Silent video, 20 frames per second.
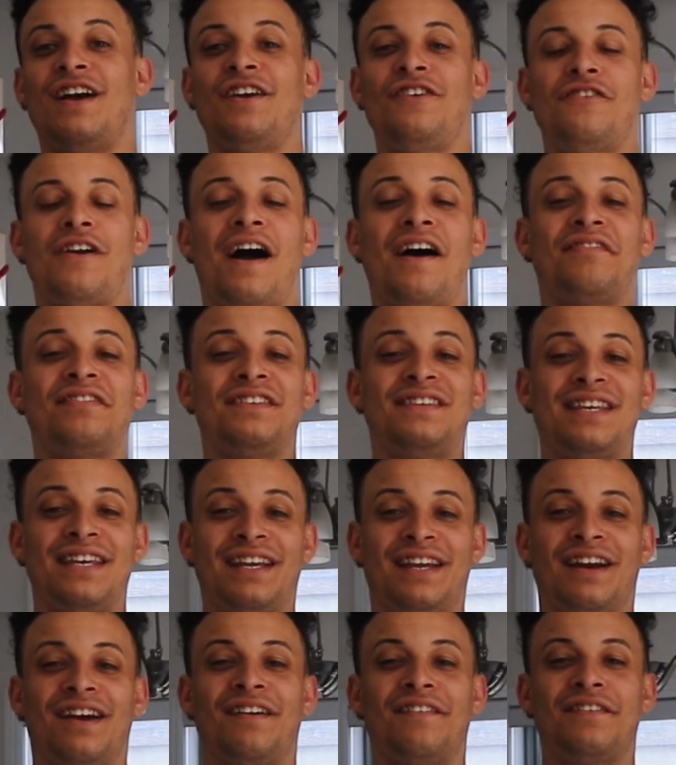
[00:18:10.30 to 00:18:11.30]
You have to
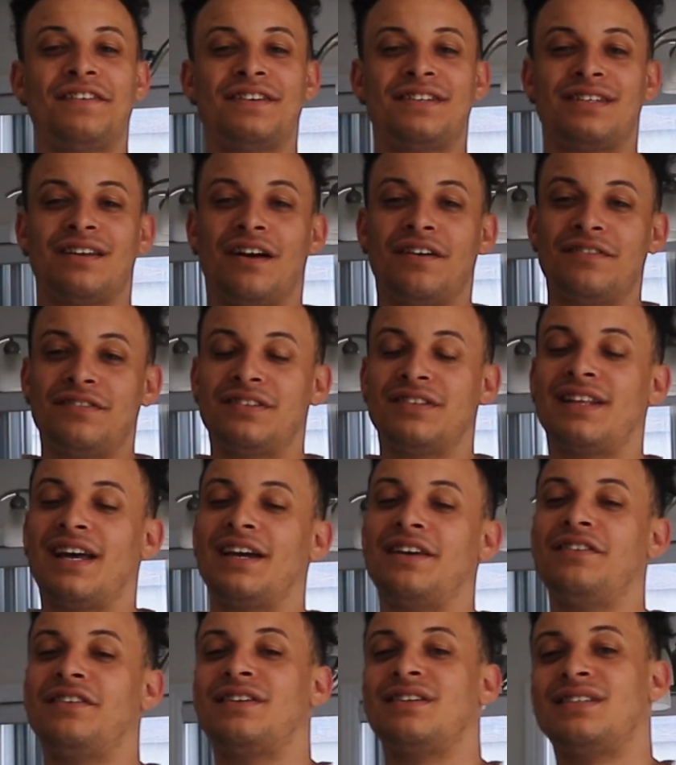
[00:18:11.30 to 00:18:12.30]
take care of yourself so
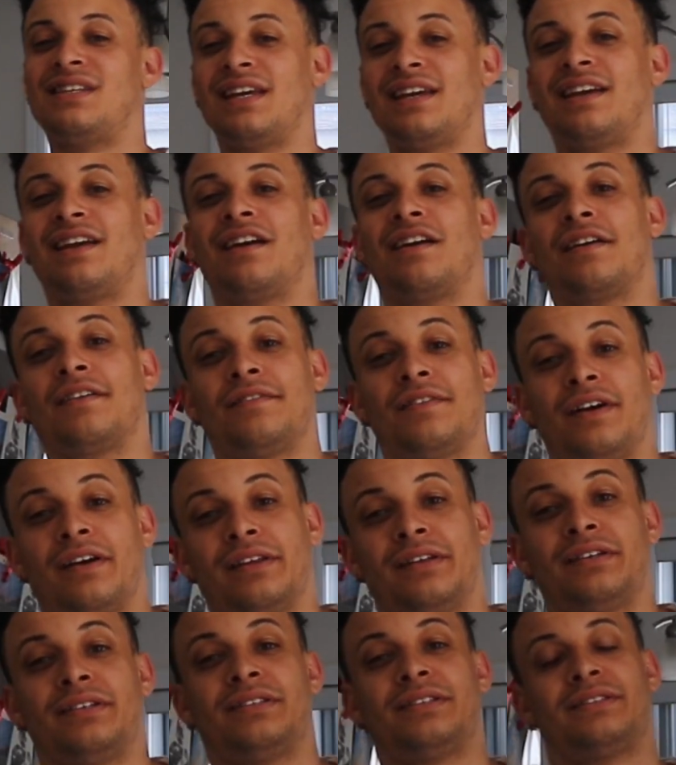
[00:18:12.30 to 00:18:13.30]
that you can take care of
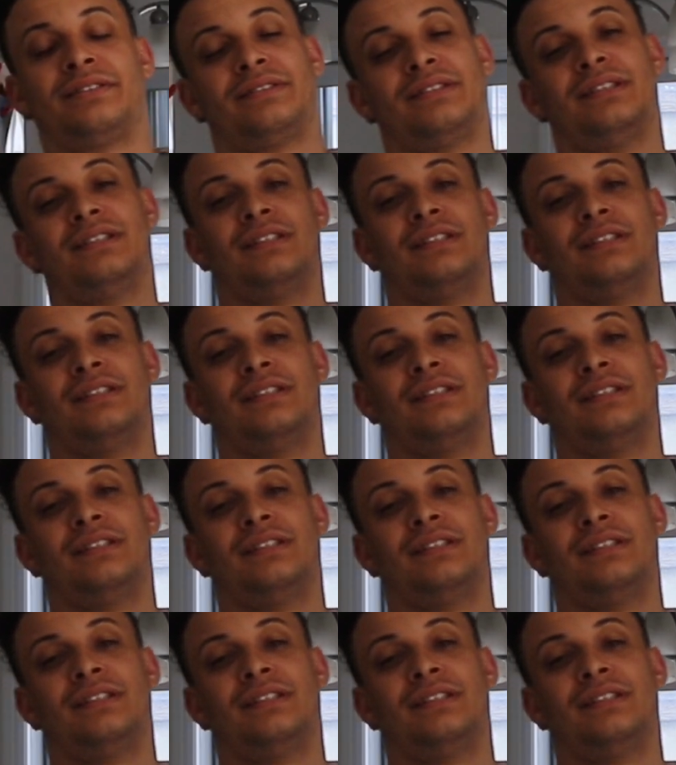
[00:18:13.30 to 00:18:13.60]
others.